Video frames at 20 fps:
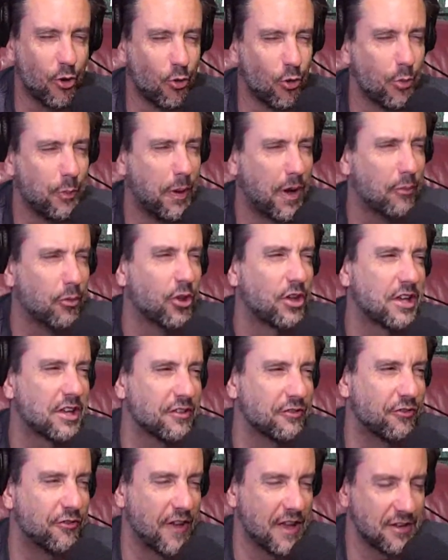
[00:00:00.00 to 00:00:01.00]

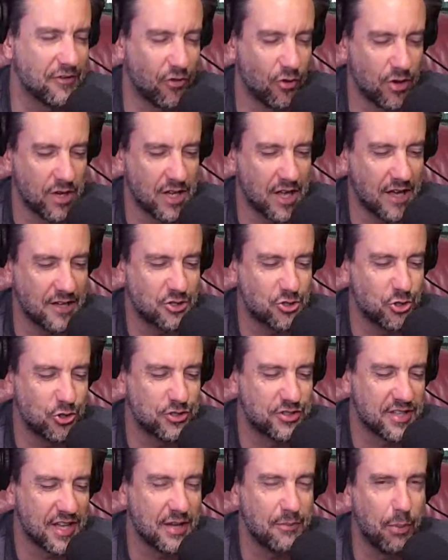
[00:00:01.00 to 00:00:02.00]
Republican favoring, I
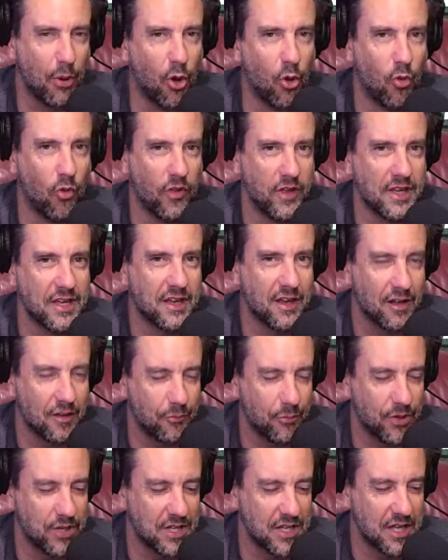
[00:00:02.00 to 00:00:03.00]
should say, polling
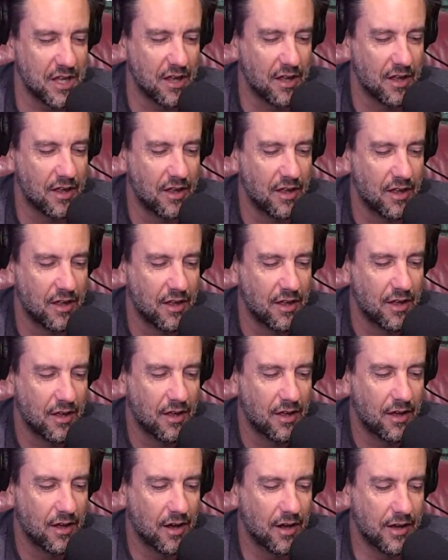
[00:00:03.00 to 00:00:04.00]
company,
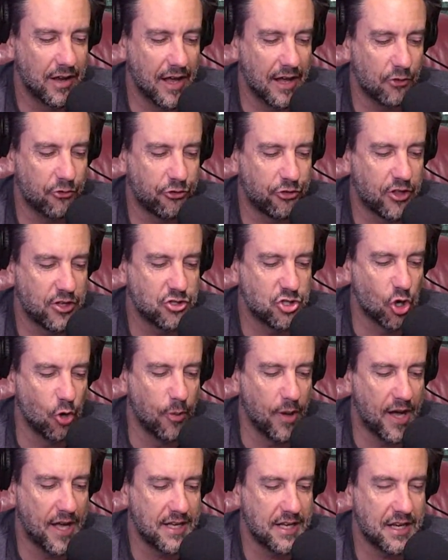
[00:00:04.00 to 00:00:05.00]
announced that Joe
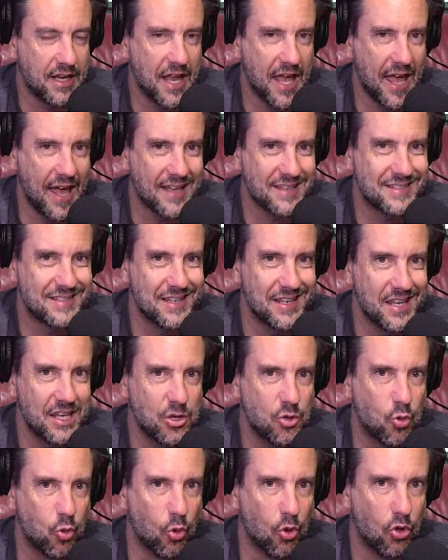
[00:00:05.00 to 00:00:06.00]
Biden has
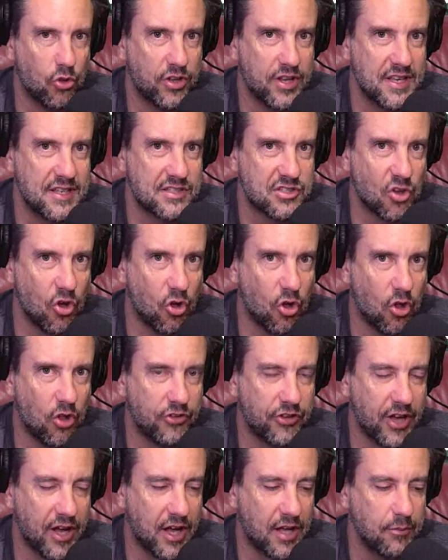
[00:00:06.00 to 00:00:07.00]
equaled his
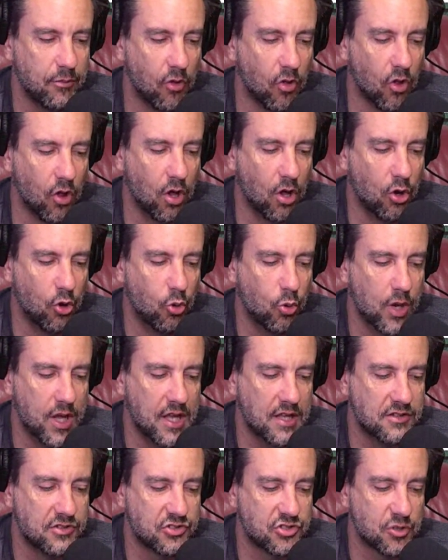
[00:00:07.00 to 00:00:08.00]
all-time low
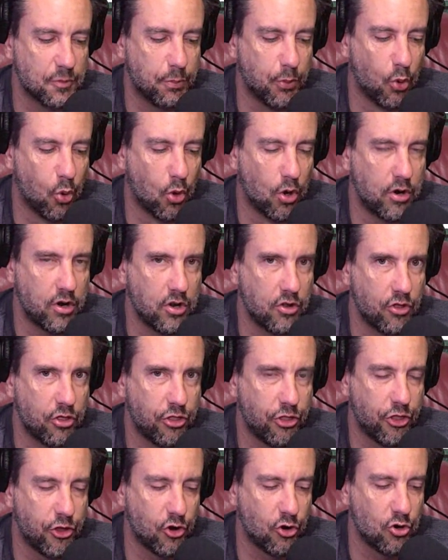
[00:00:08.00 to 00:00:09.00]
in support.
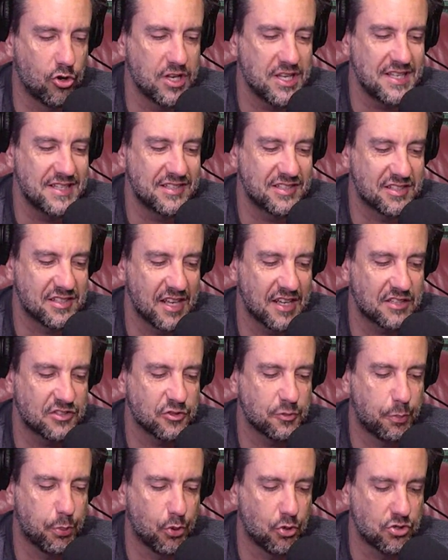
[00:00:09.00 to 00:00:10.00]

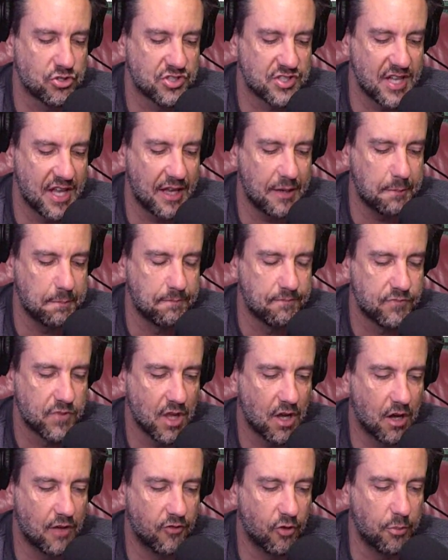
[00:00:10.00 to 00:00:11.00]
36%
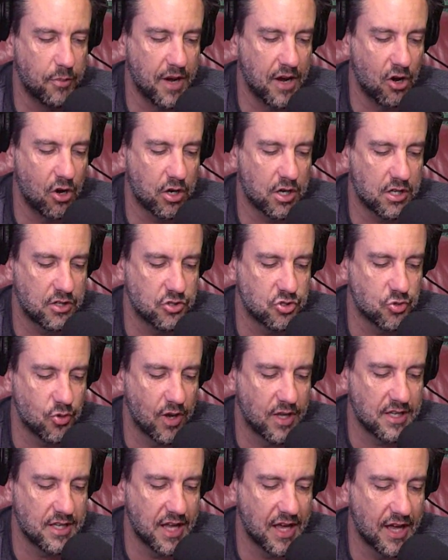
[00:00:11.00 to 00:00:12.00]
of Americans
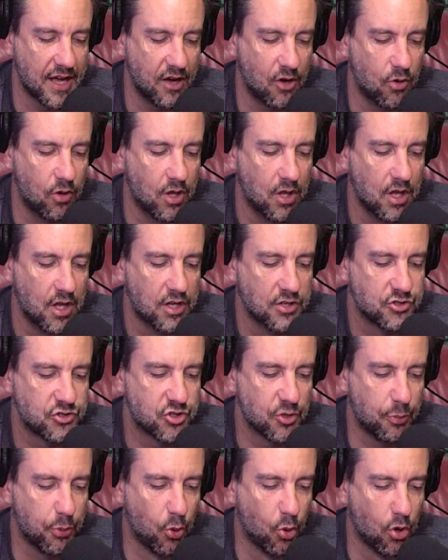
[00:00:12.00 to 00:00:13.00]
right now
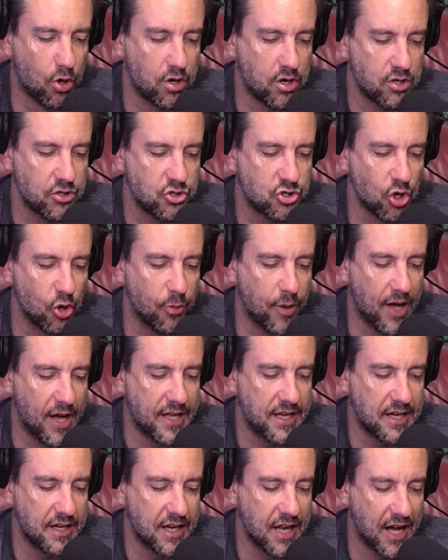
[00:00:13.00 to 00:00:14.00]
support Joe
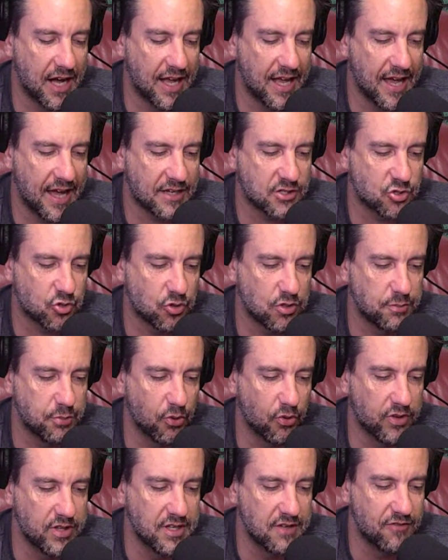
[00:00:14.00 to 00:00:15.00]
Biden. I actually
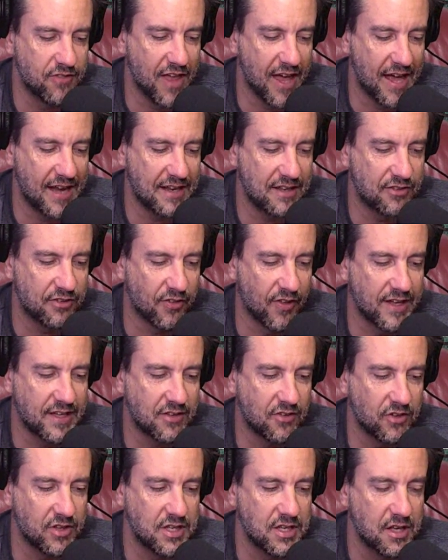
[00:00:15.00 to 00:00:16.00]
believe that is
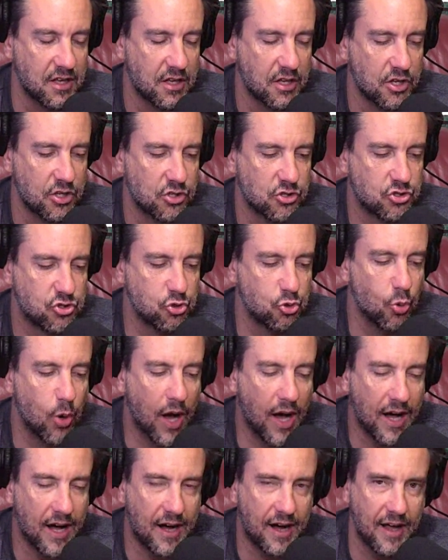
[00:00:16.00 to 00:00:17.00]
likely too
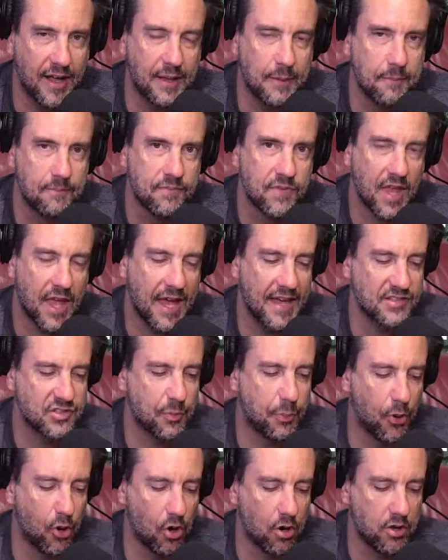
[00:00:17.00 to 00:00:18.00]
high. As
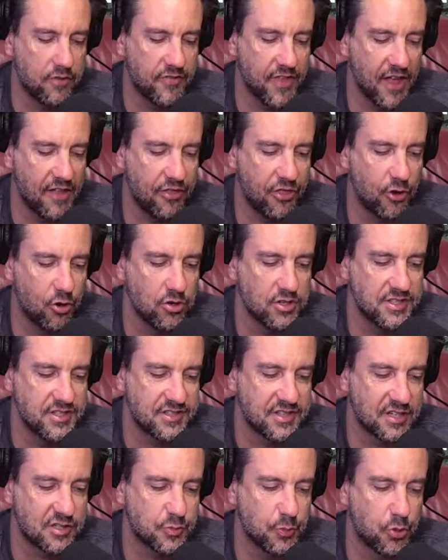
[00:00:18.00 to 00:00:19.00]
a part of that
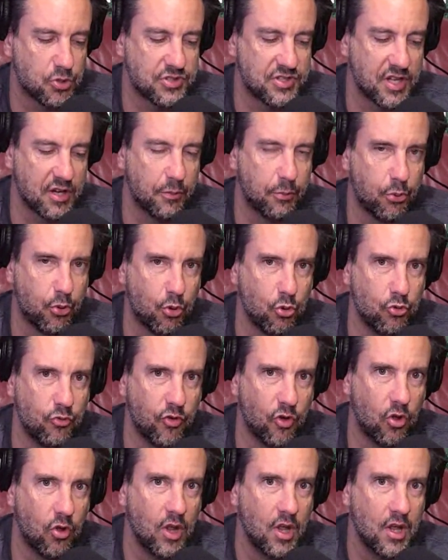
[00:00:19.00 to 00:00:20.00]
36%
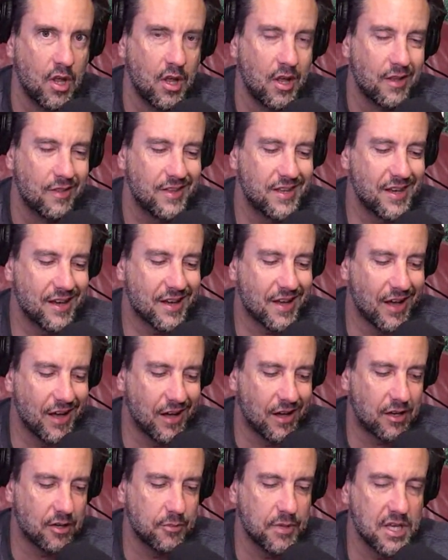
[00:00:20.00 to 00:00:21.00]
approval, the
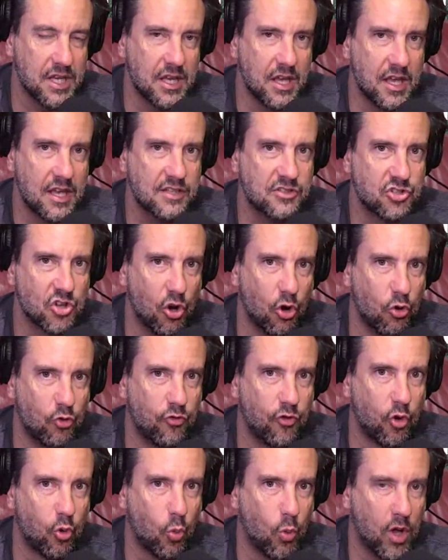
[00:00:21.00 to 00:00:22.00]
economy is
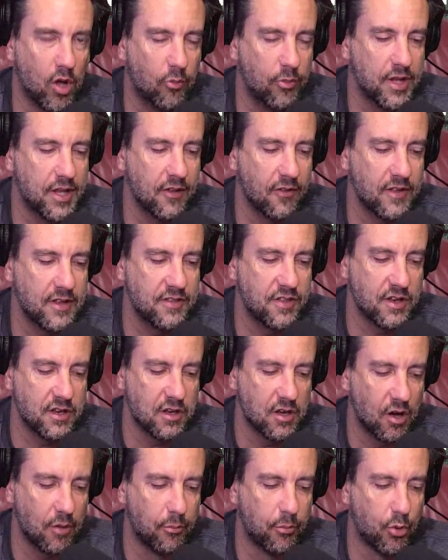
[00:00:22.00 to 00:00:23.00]
overwhelmingly the
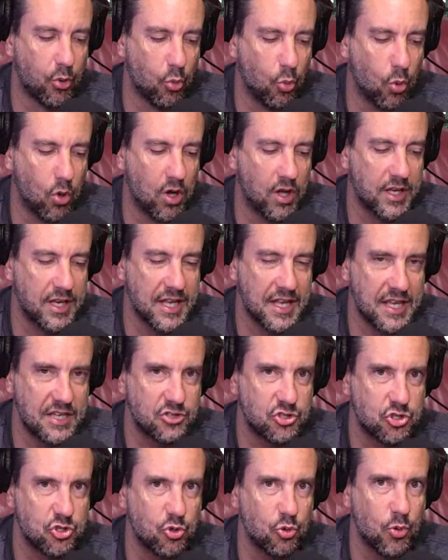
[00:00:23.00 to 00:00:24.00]
number one
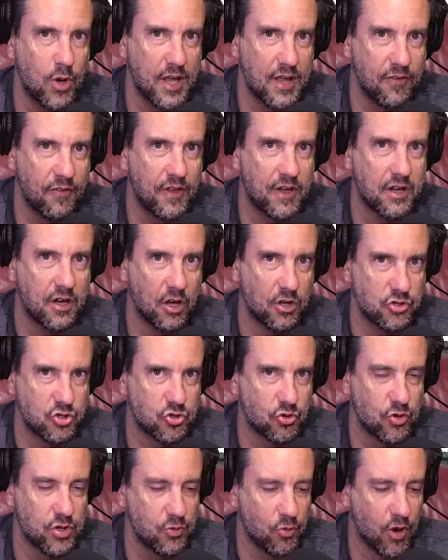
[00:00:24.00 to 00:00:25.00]
issue in the
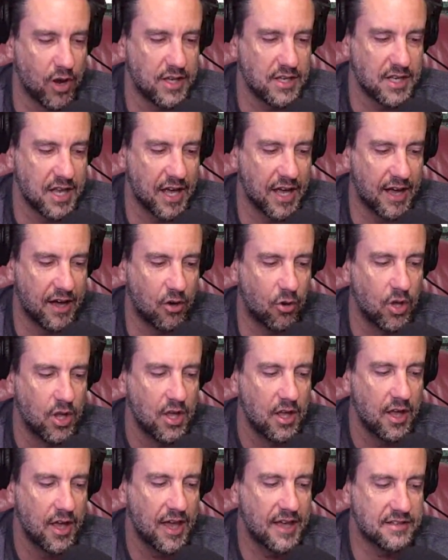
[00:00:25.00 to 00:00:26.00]
country right now,
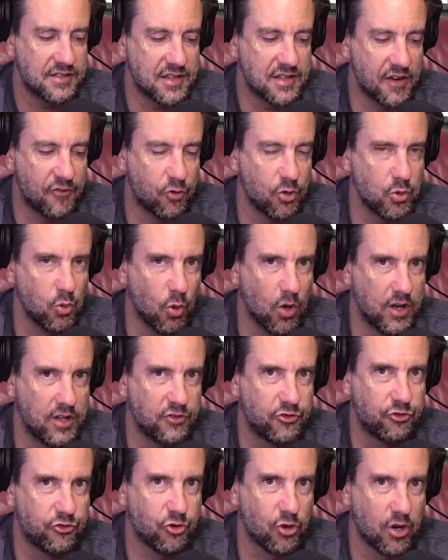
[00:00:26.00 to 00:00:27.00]
as everyone
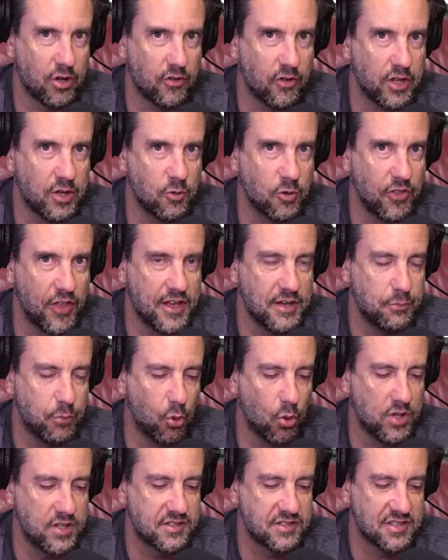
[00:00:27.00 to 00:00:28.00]
is struggling with
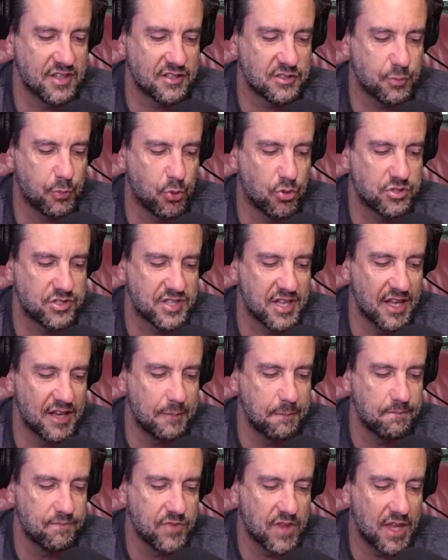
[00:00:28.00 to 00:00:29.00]
8.6%
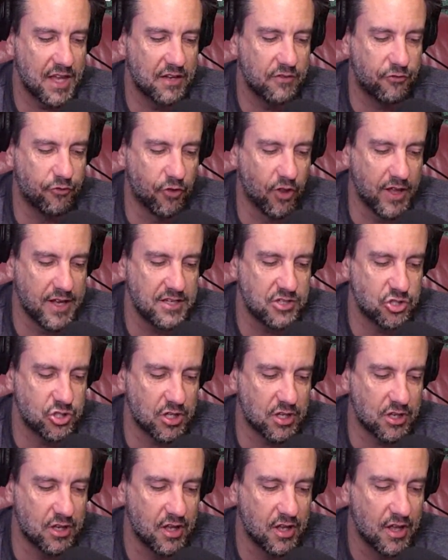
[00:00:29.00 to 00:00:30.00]

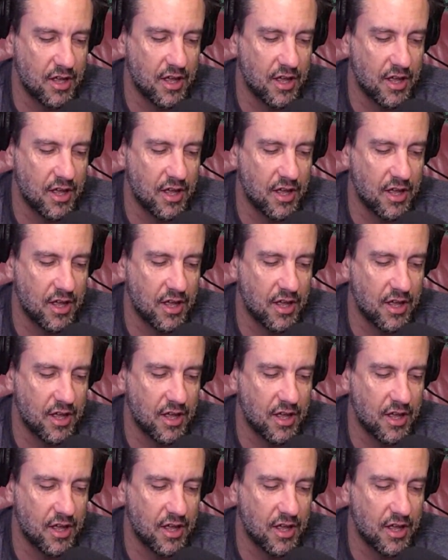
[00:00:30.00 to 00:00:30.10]
inflation.